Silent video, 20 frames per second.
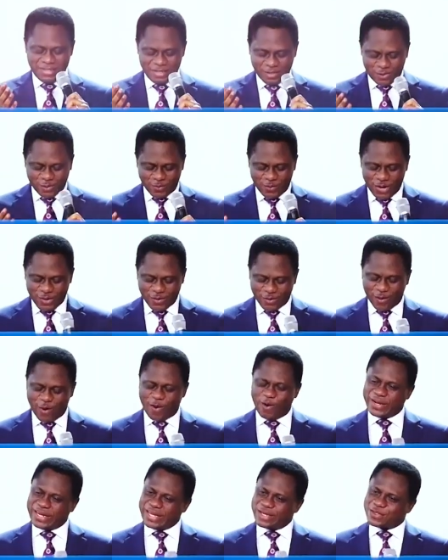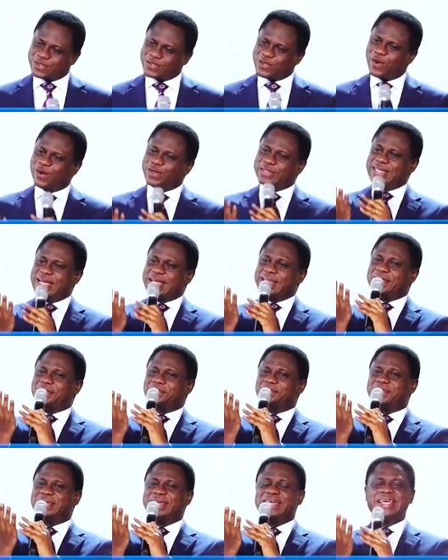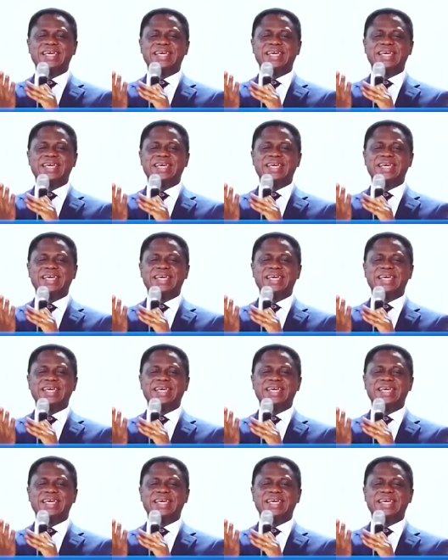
So, when God exalted him,